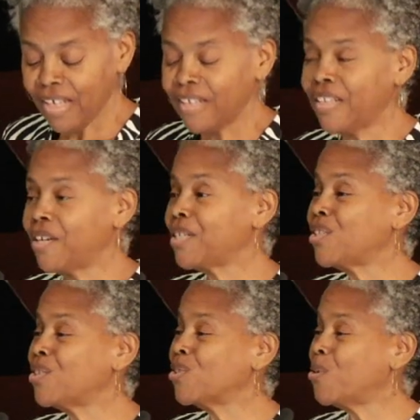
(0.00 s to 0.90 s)
There is
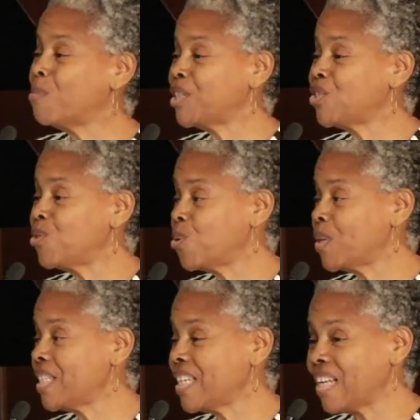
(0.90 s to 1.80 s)
so much
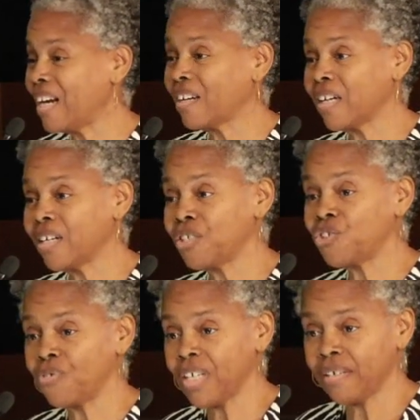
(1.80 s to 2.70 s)
noise in our
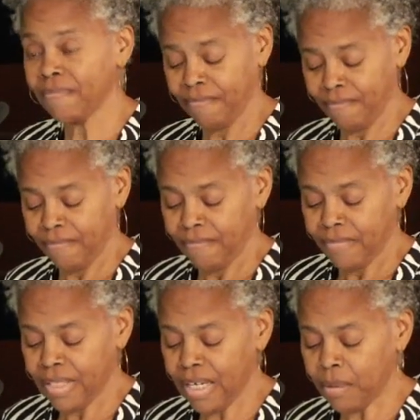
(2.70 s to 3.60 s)
country
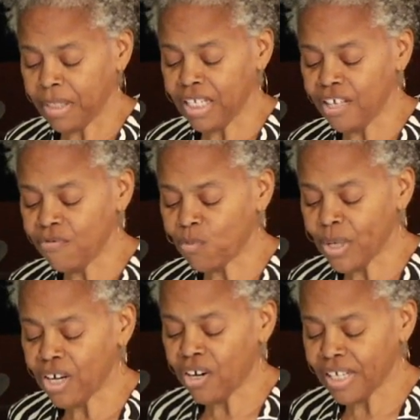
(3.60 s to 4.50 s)
that I believe
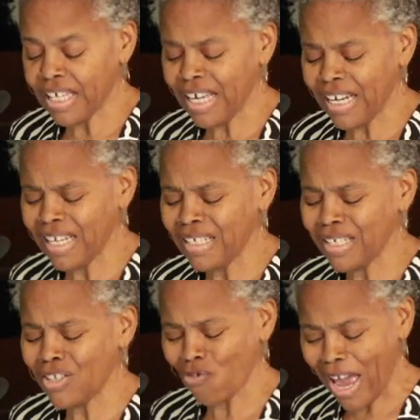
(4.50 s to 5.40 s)
we are getting
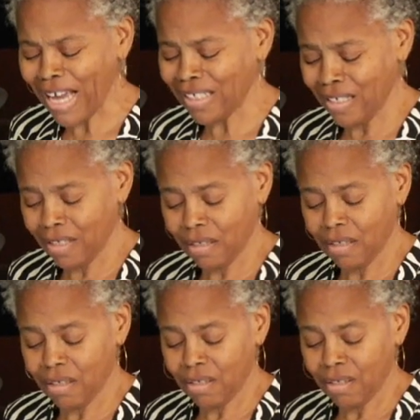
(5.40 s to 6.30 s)
distracted.
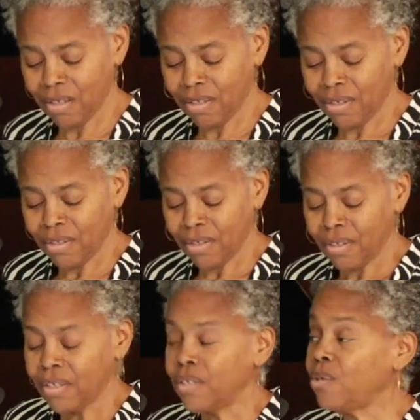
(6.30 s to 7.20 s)

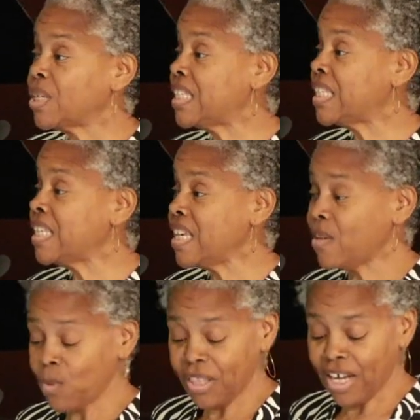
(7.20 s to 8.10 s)
You can see
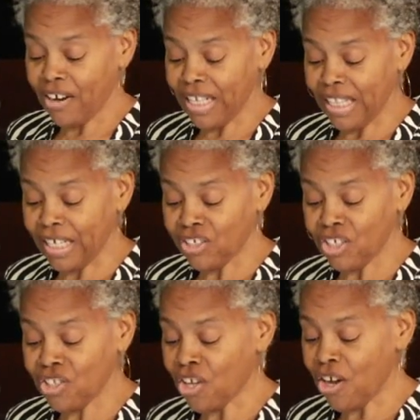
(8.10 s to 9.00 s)
it with our
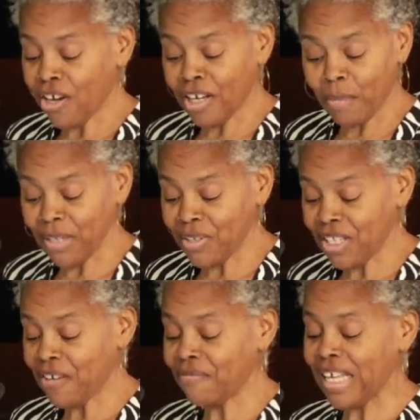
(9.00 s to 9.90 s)
elections, talking about
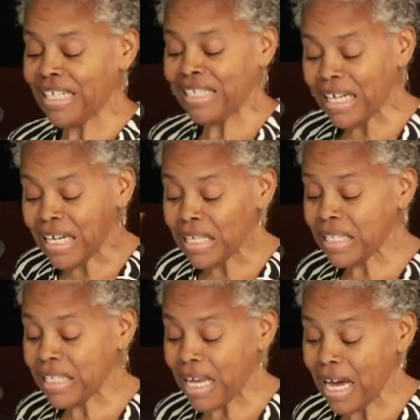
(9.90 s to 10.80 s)
stuff that
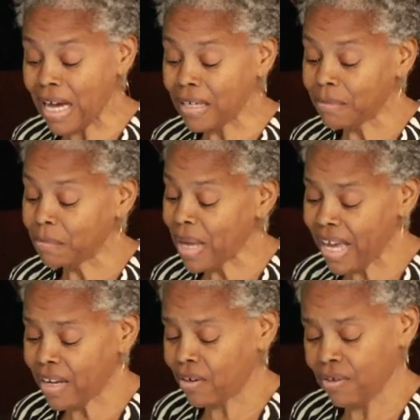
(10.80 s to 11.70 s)
does not
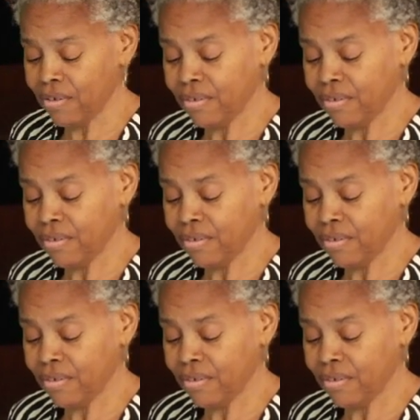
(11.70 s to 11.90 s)
matter.